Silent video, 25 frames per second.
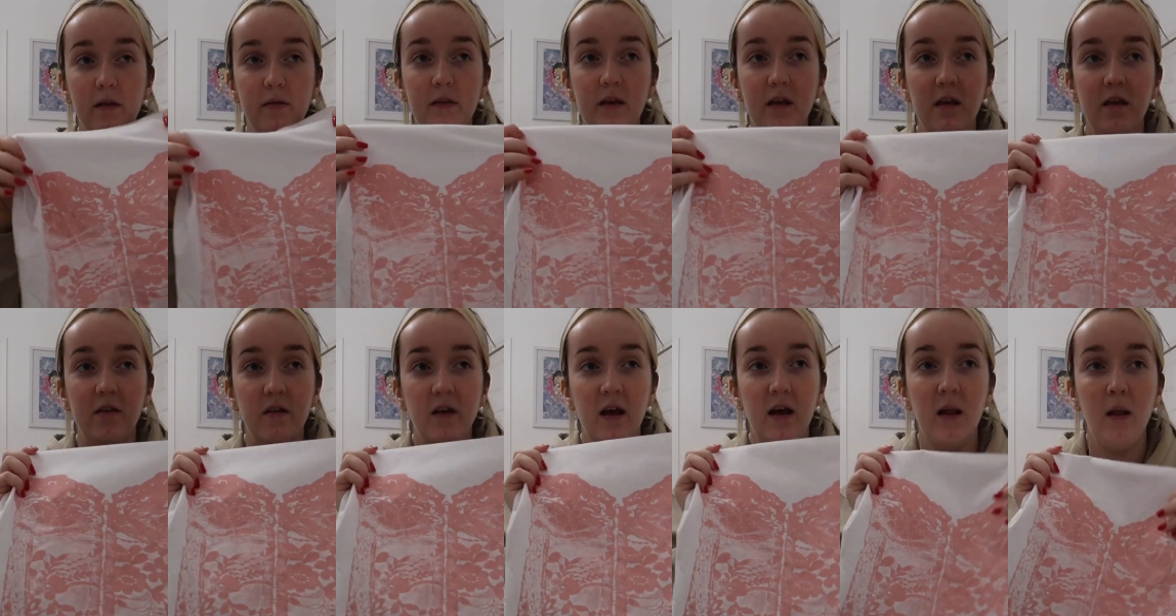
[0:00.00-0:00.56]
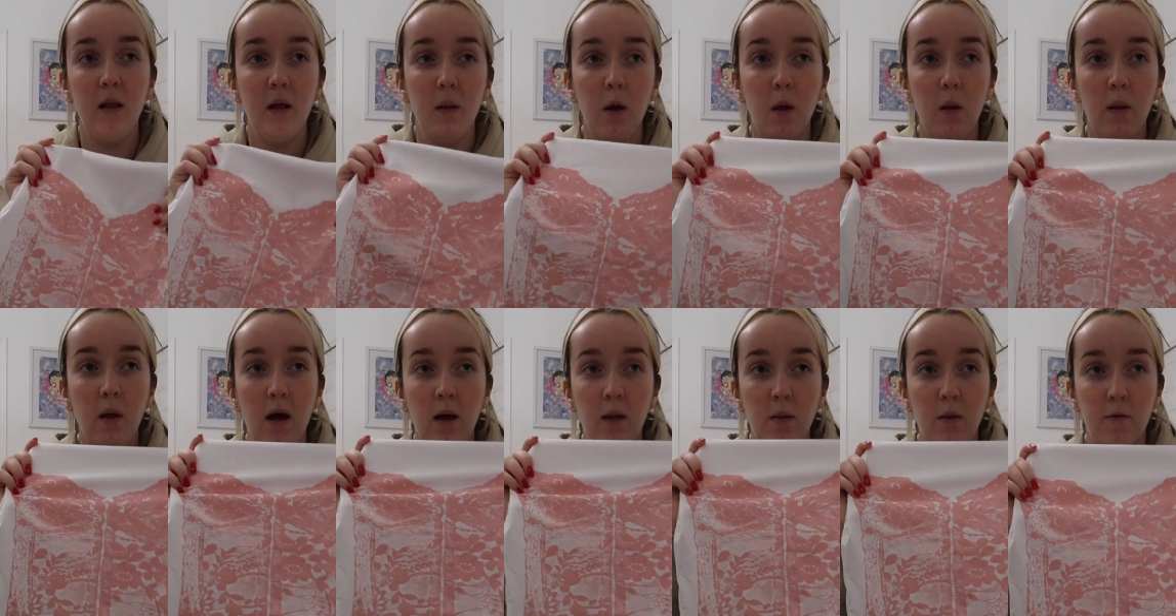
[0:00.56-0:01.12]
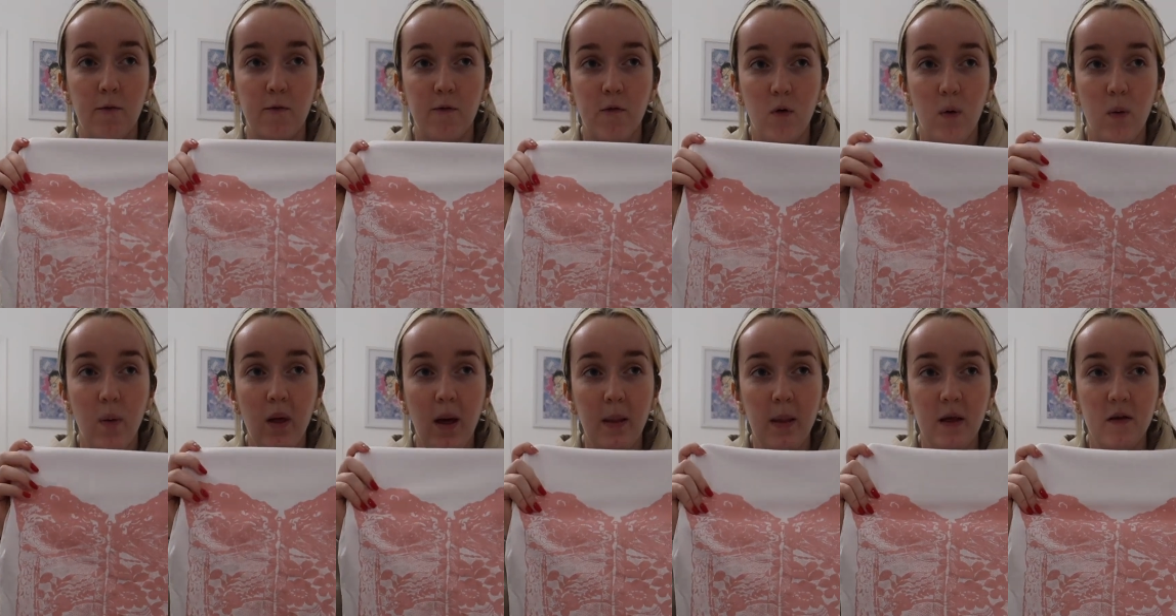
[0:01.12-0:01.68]
detailing on at the
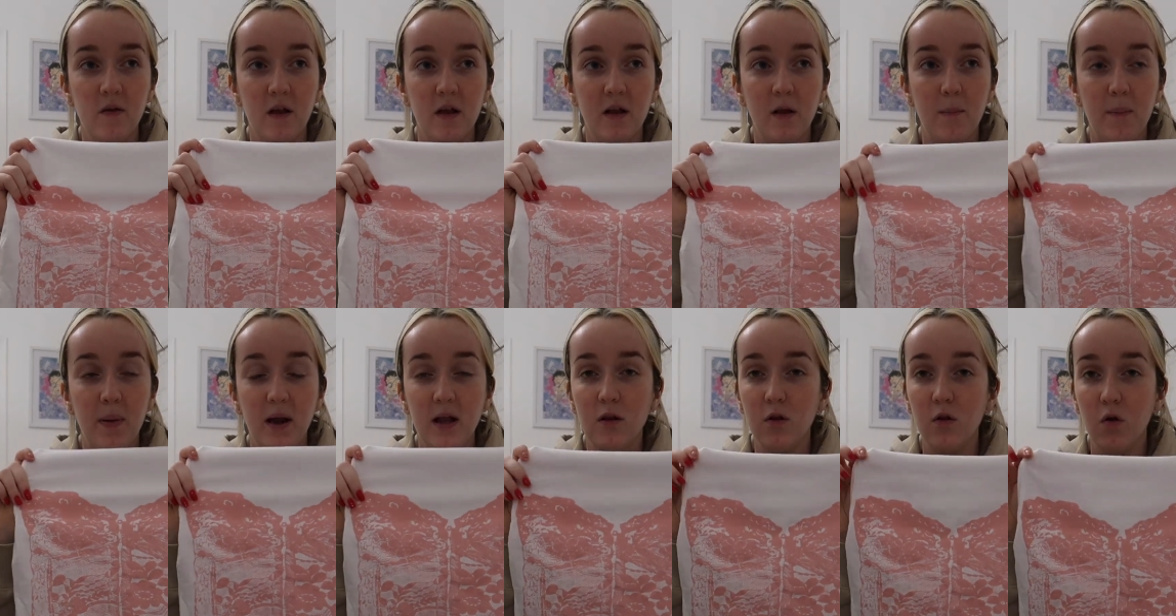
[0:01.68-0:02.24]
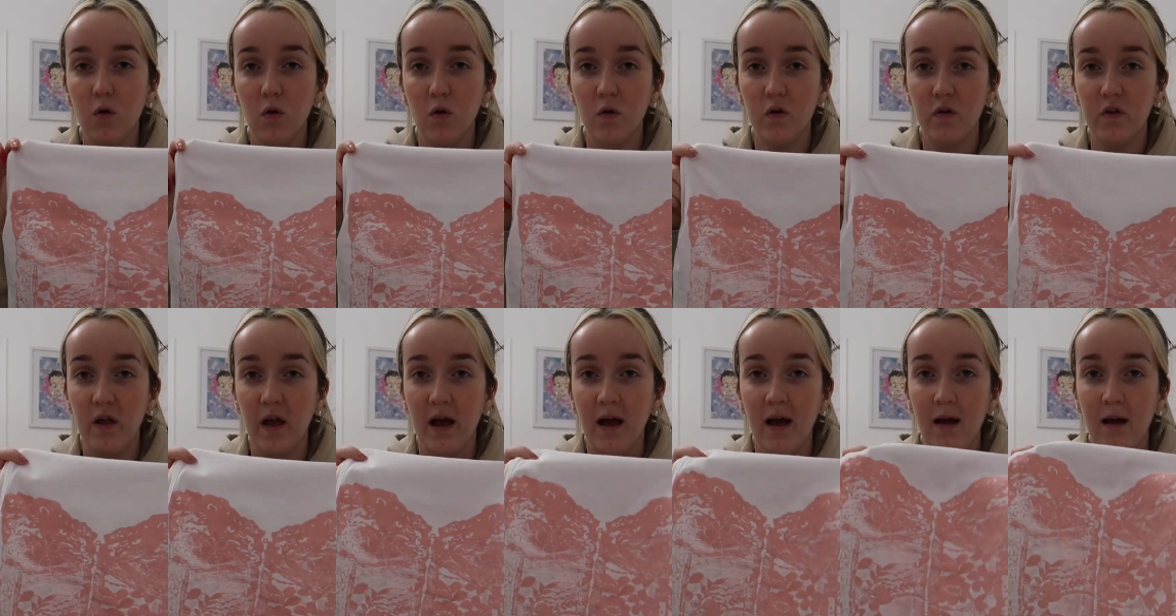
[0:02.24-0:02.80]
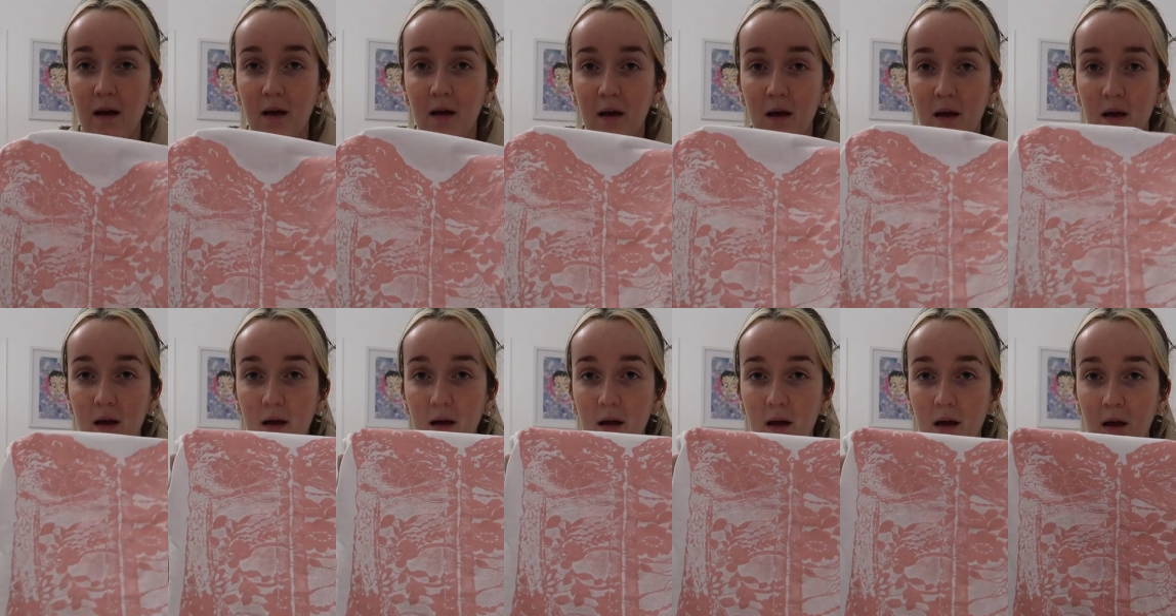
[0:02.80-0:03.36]
front, and it's like a pink corset
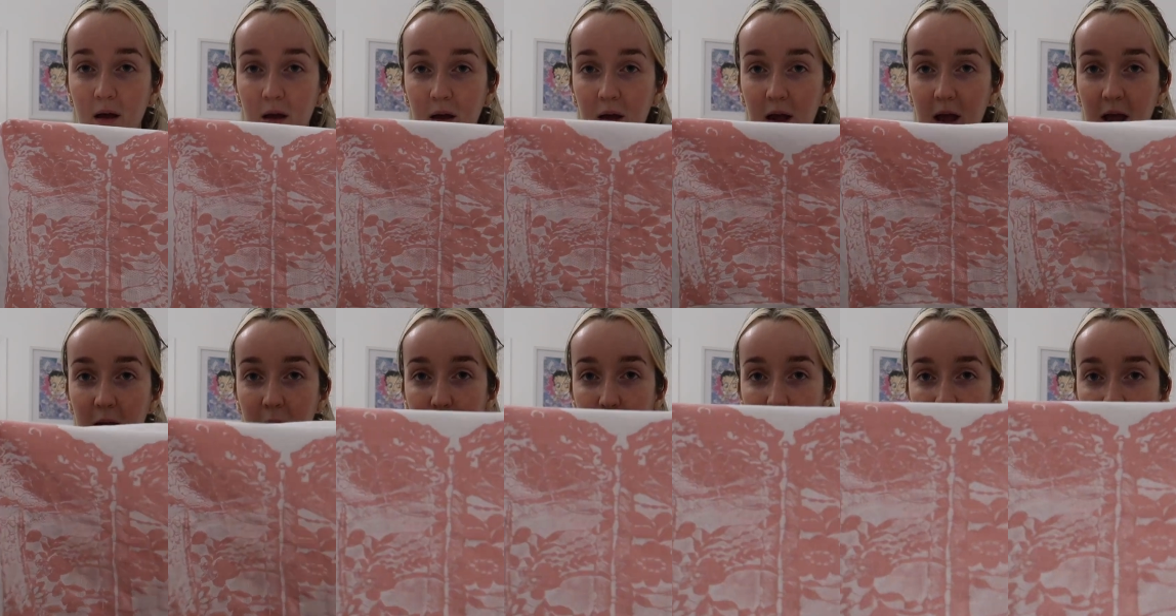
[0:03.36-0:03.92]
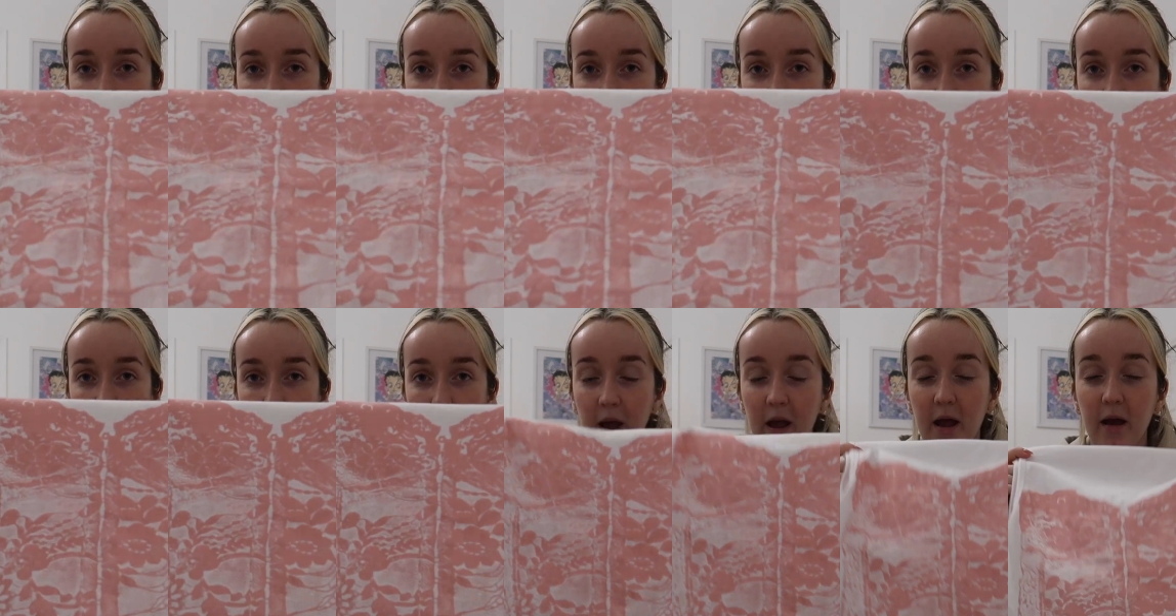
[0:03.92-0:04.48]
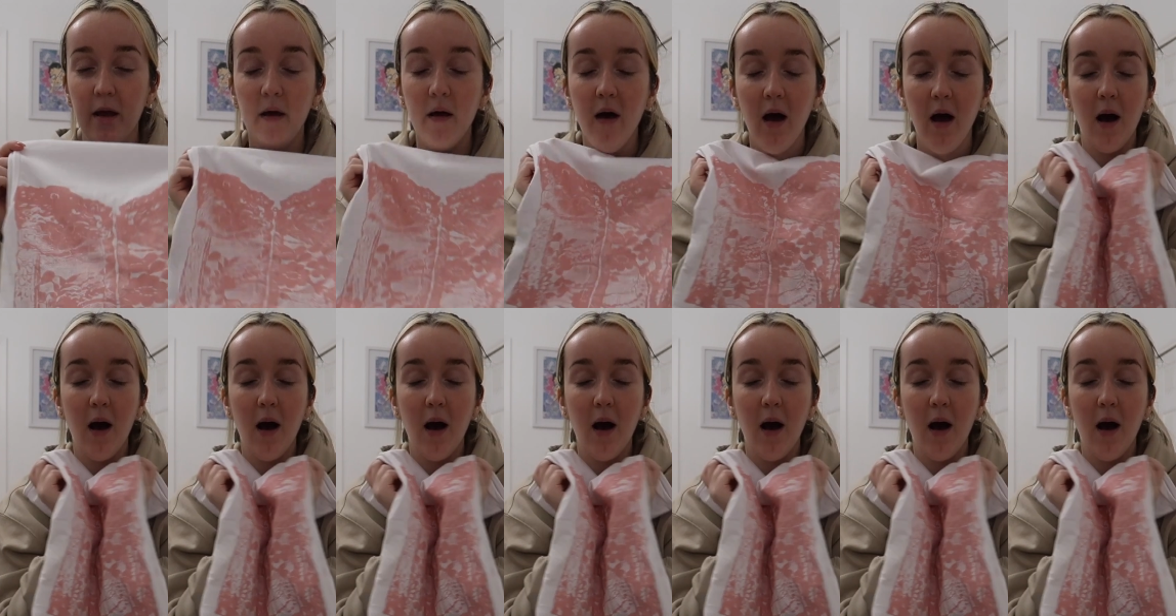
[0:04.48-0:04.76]
imprinted on it.